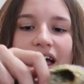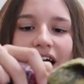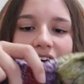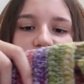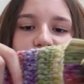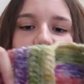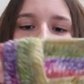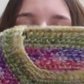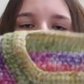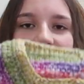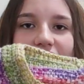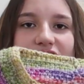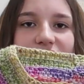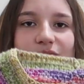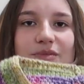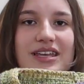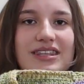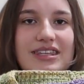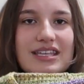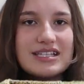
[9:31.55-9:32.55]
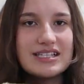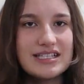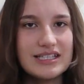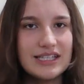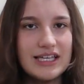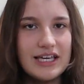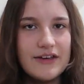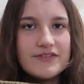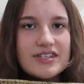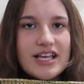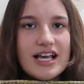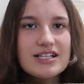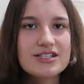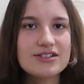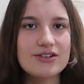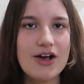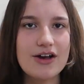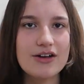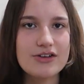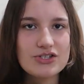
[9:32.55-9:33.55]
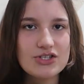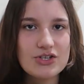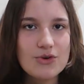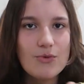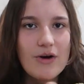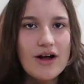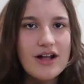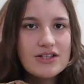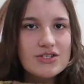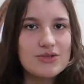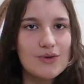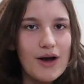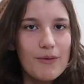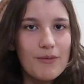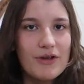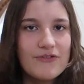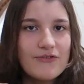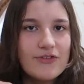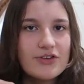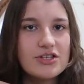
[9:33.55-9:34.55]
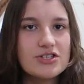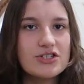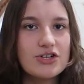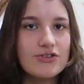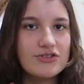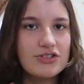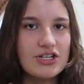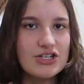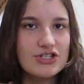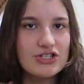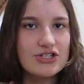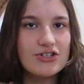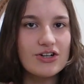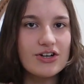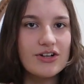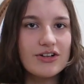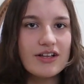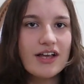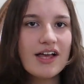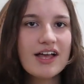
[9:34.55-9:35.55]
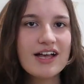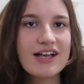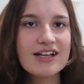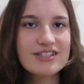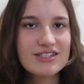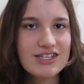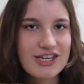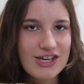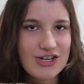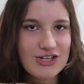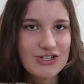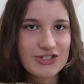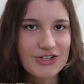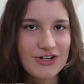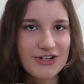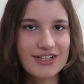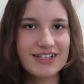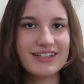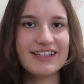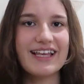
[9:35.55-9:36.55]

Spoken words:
and you can also make the sleeves as long as you want, so I went for the traditional t-shirt